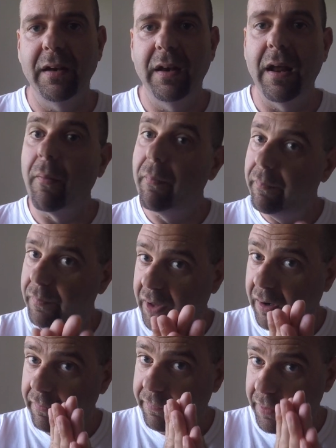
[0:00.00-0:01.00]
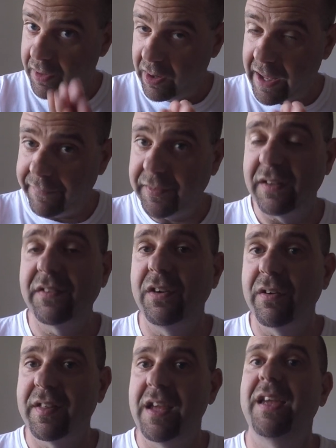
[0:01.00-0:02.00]
Now for the leftists,
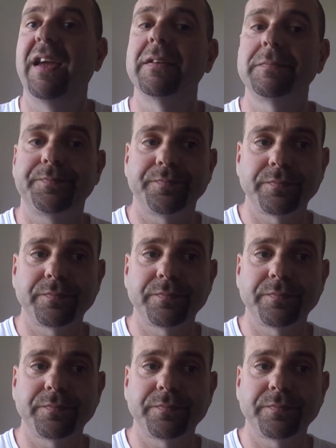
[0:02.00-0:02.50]
you're thinking,